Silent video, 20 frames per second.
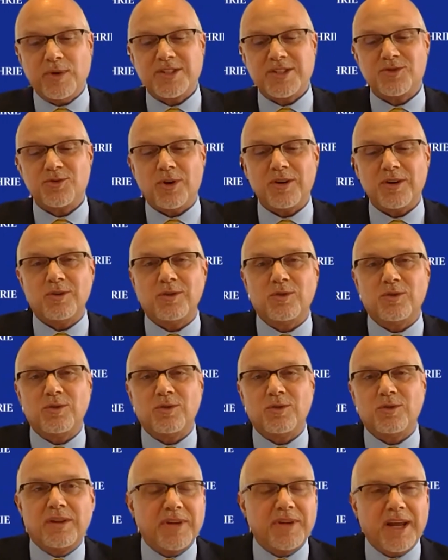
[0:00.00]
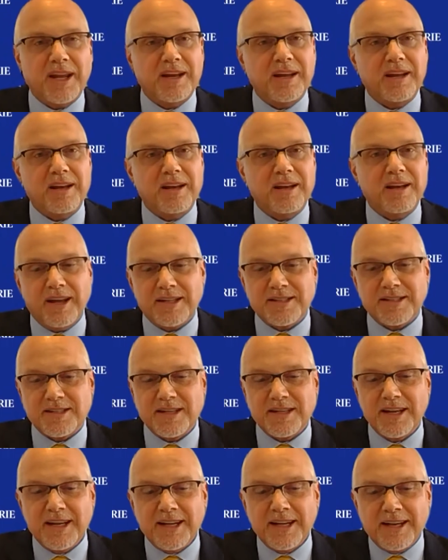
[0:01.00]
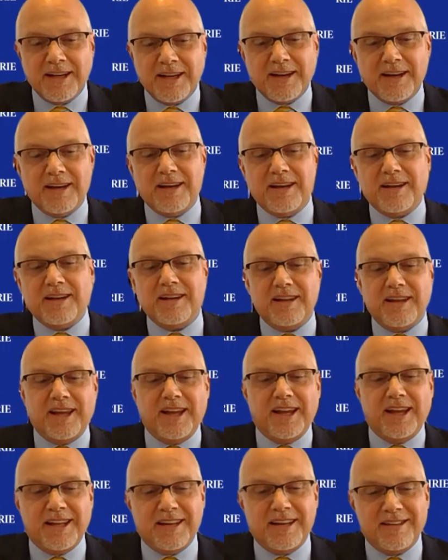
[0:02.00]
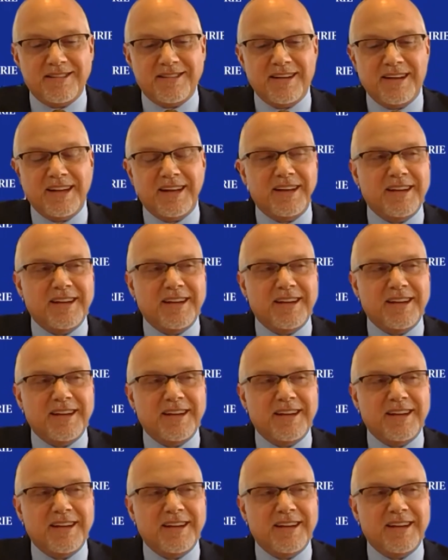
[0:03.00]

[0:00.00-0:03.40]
We struggled with obtaining kits, and